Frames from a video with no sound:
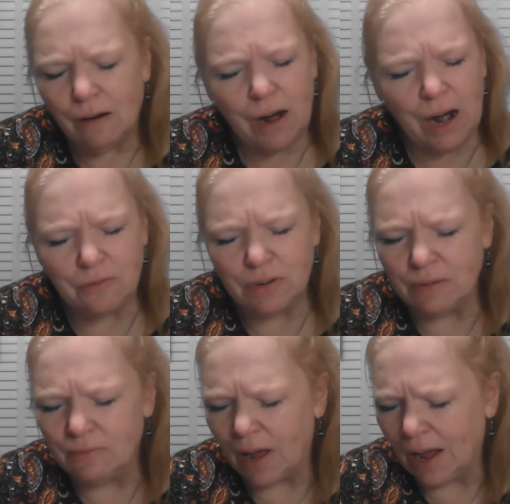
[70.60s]
every
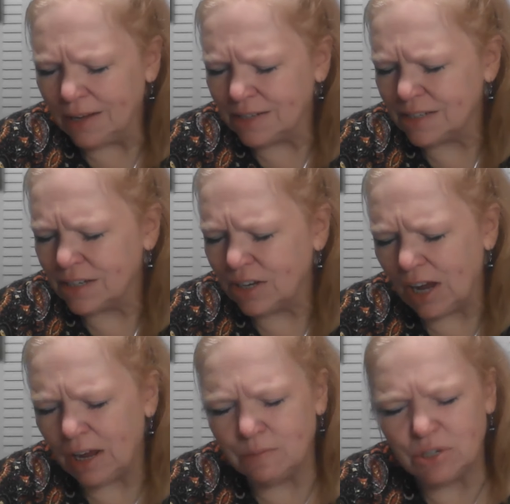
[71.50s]
device,
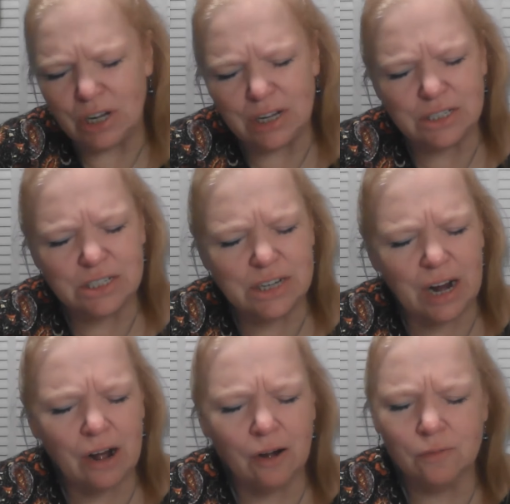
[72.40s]
scheme, gin,
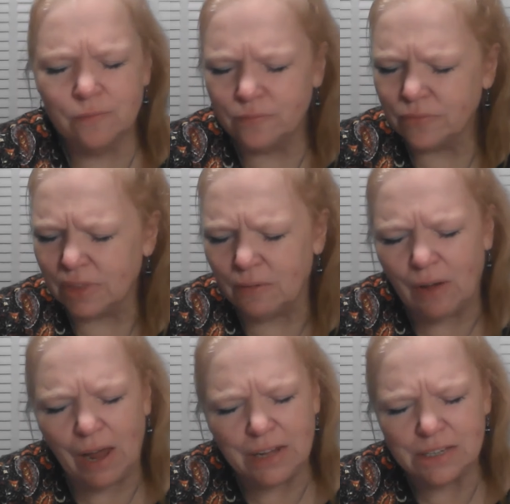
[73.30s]
snare,
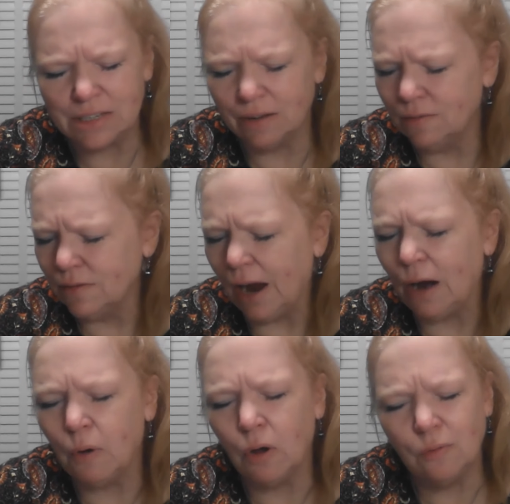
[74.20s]
device,
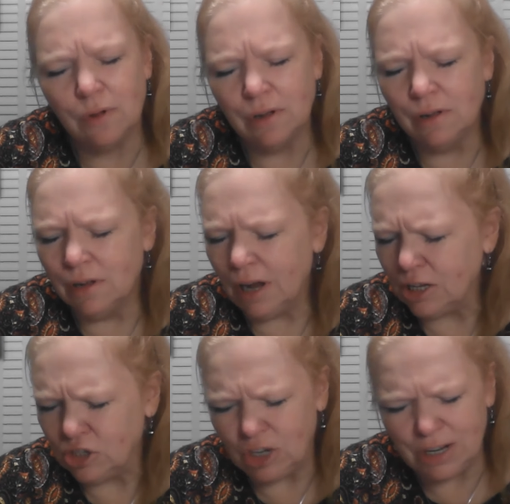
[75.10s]
arrow,
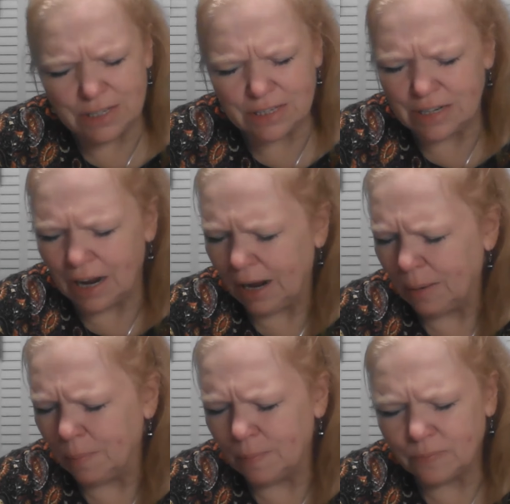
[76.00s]
in Jesus'
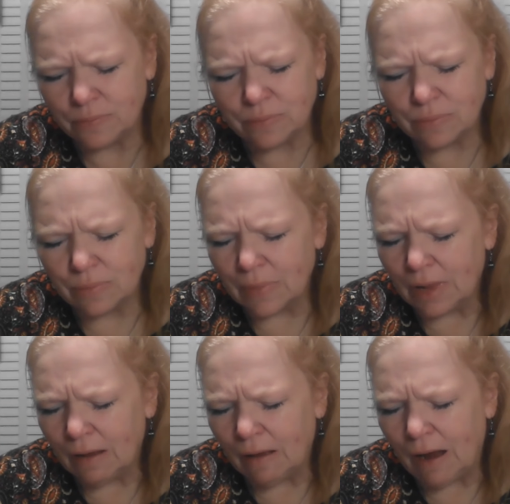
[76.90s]
name.
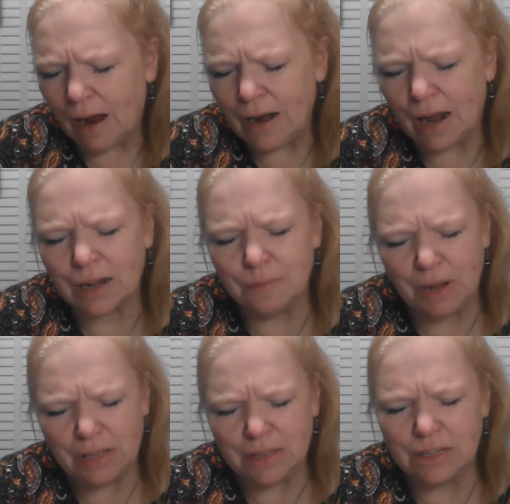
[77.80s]
And I
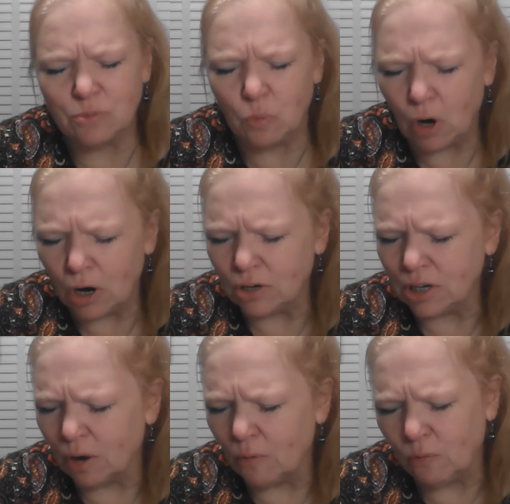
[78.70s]
command this word to
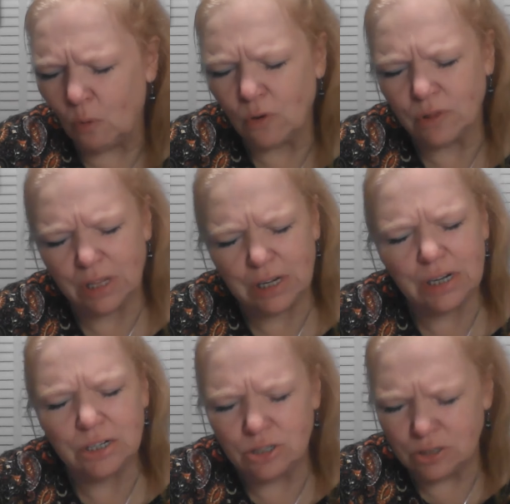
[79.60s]
go forth
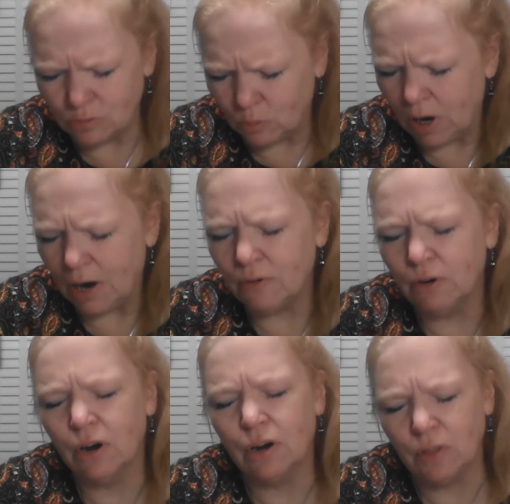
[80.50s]

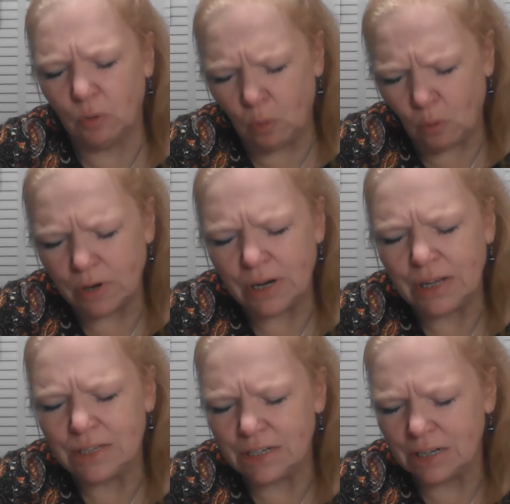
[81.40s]
wherever the Lord
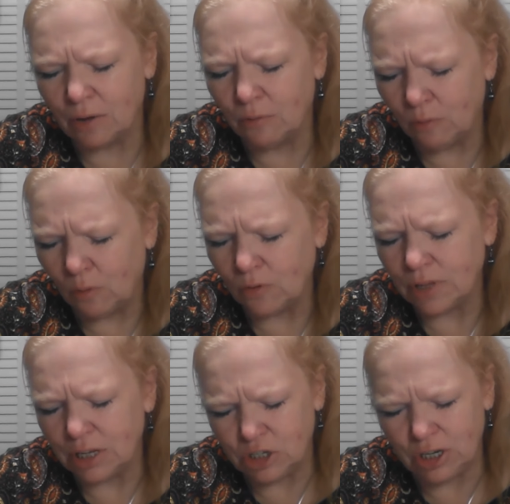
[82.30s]
needs it to go forth
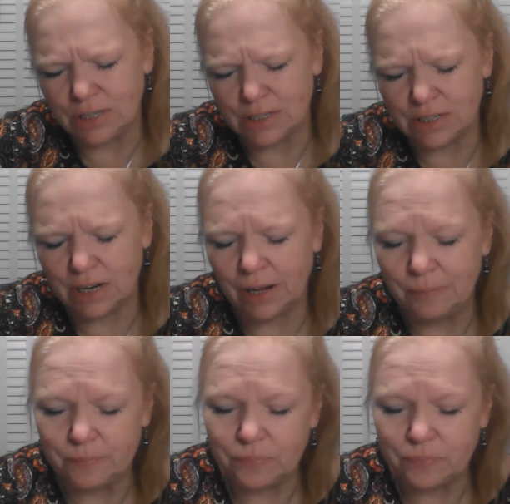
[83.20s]
in Jesus' name.